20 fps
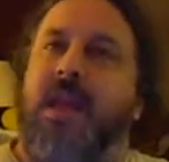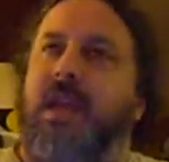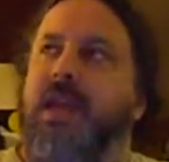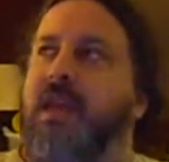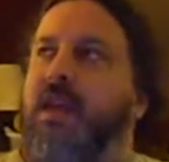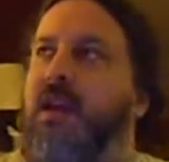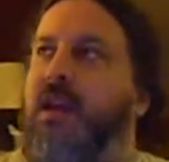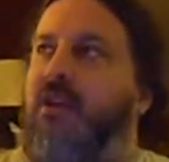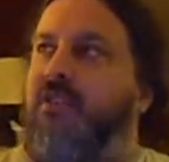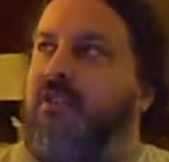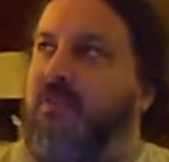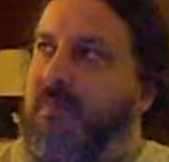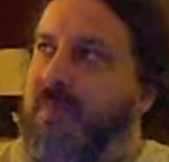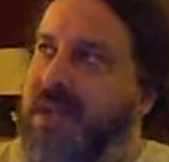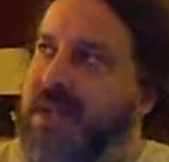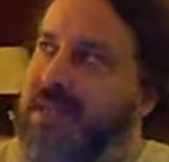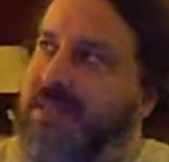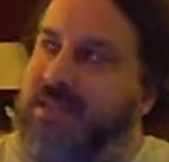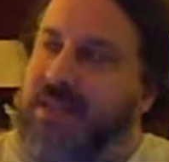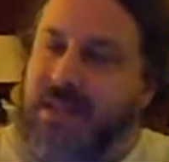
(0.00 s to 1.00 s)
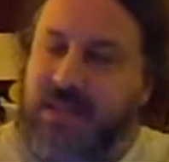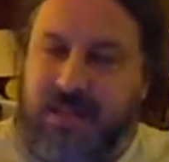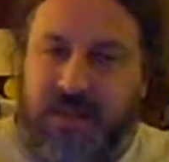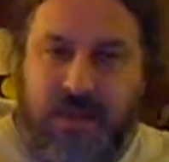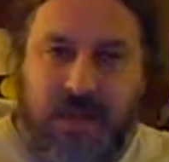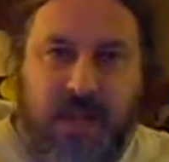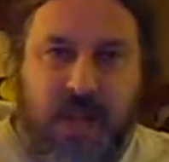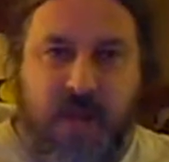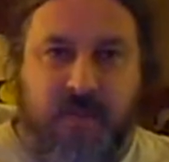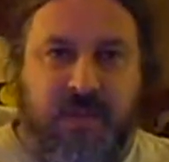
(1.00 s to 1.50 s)
It also means that
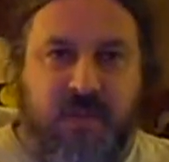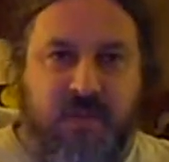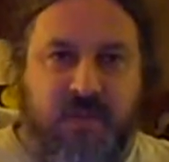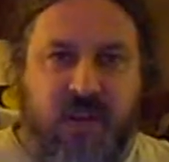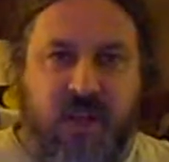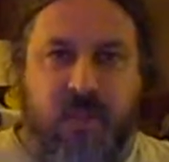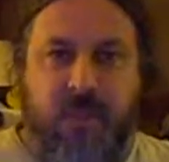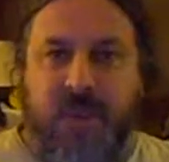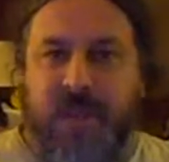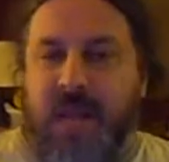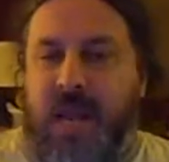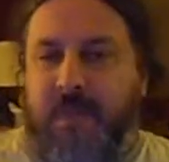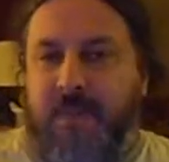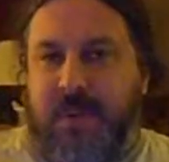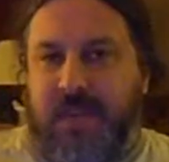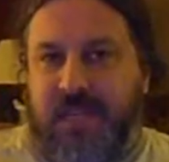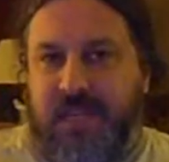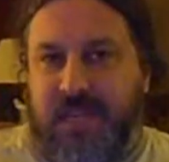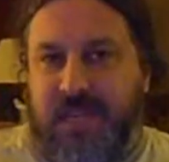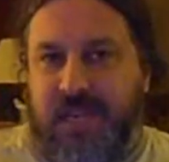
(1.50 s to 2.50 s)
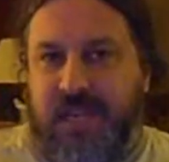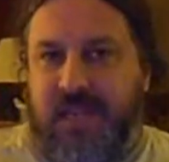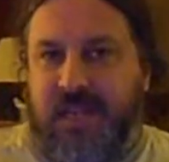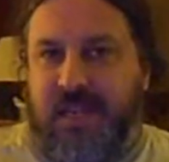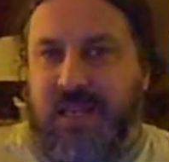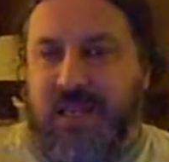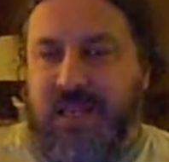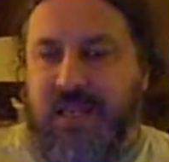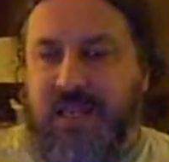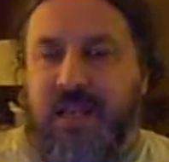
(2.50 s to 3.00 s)
uh, I'm developing
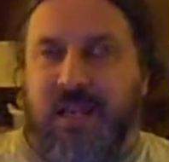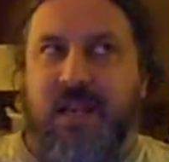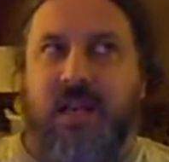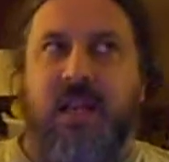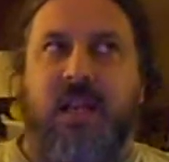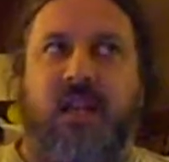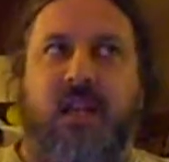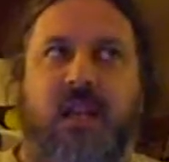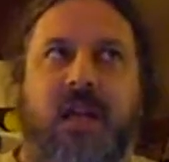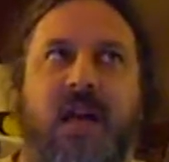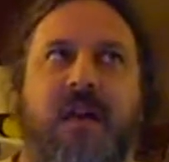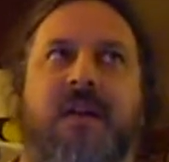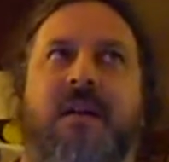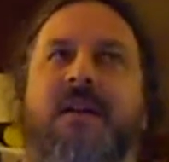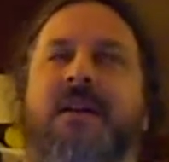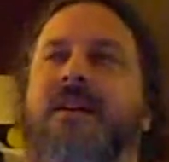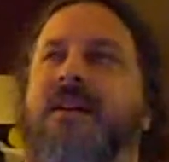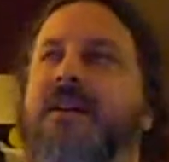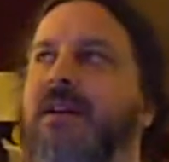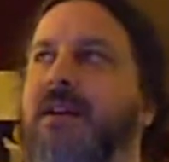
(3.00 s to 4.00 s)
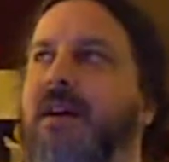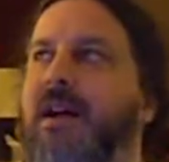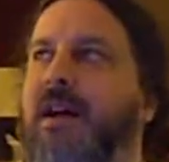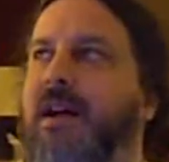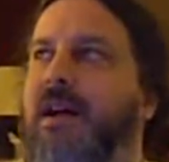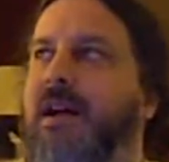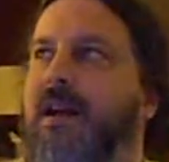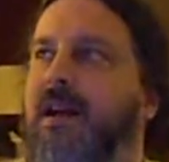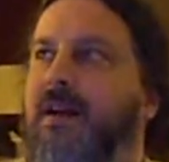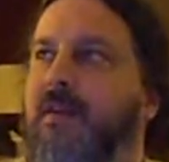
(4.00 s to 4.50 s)
IPT in, in, in a lot
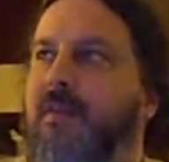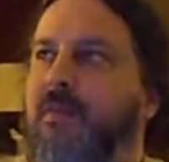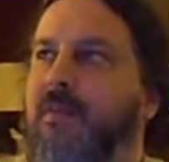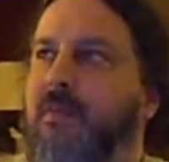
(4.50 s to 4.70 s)
uh,